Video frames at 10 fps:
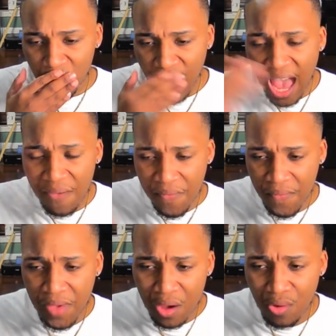I
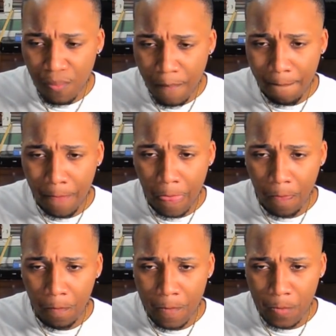felt
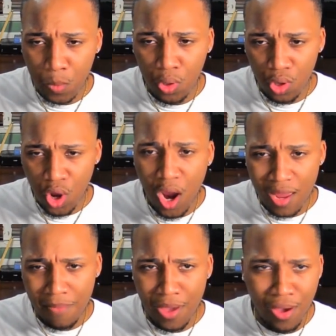Cardi
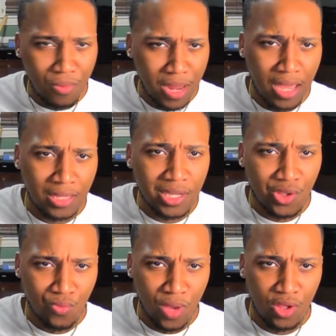B on that
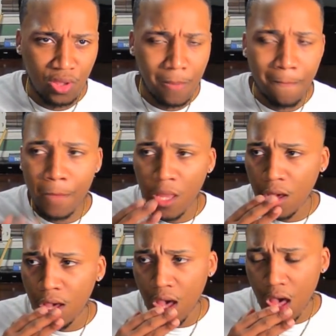situation.
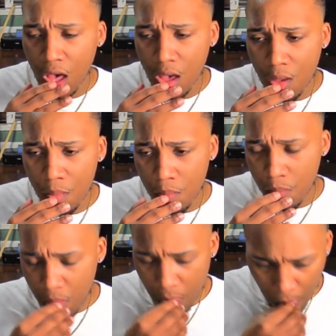Um,
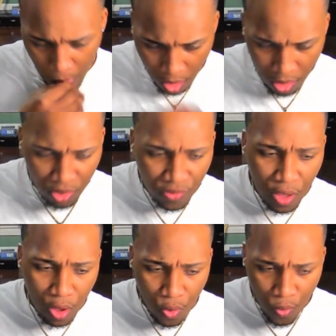
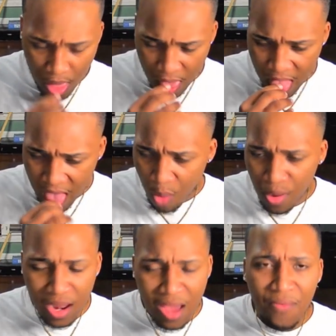so I would
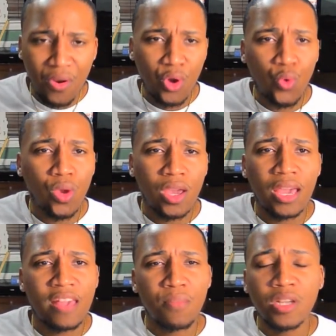never agree.
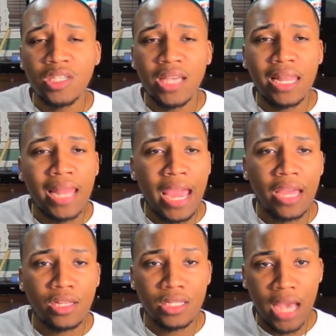As much as I like
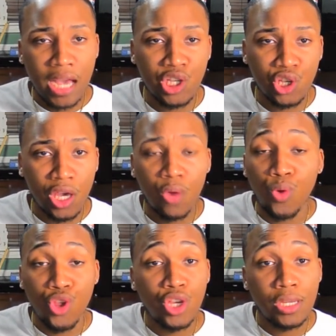Tasha and what
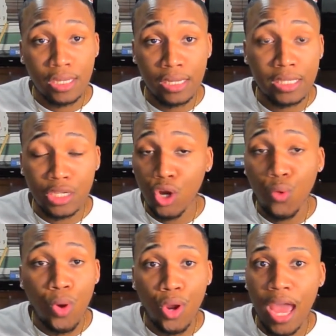she does and her
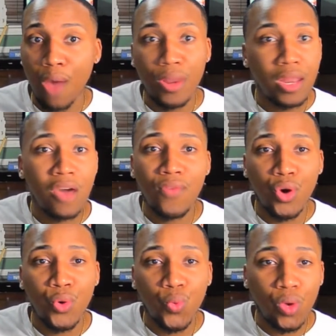work, I would never
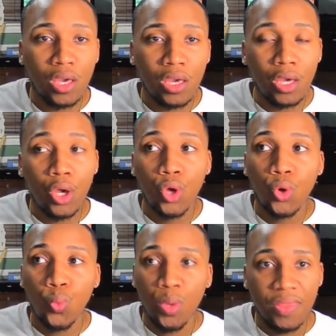agree
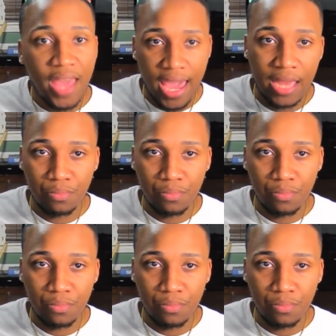with that